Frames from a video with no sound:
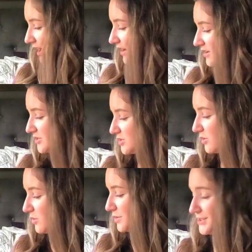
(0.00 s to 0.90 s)
I
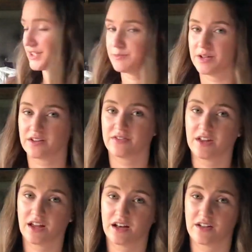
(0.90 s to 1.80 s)
also wasn't a big
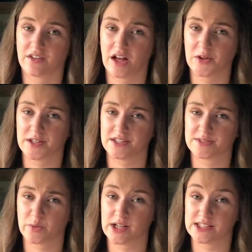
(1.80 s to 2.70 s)
fan of how the
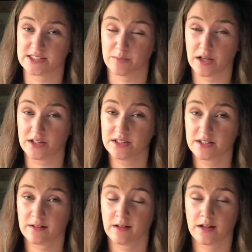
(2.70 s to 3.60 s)
spray smelled.
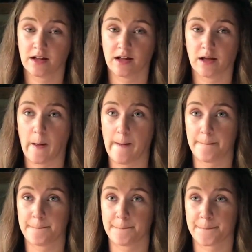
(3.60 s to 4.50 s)

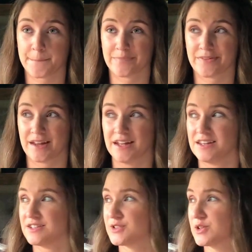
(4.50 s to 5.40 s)

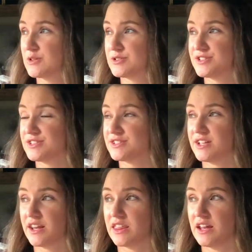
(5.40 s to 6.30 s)
And so there was just
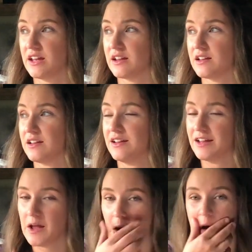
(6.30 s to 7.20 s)
nothing,
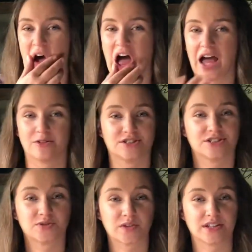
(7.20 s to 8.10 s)
I was
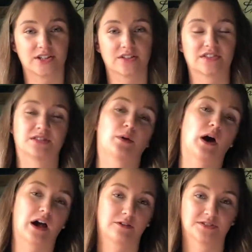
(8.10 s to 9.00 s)
just really nervous
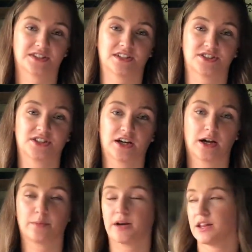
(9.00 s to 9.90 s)
about how I was gonna share
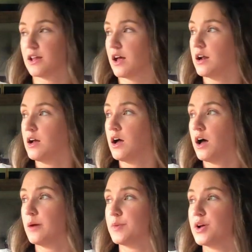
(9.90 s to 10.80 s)
it. But I thought,
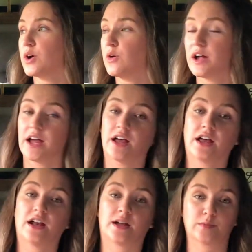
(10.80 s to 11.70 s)
I'm gonna go
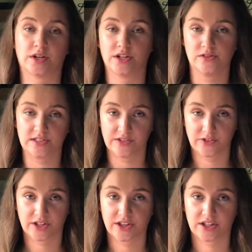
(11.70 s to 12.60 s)
ahead, I'm gonna use it
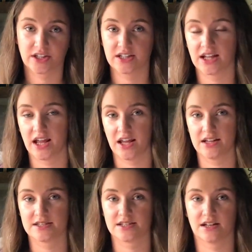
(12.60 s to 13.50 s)
for the 30
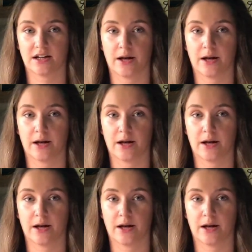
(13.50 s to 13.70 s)
days.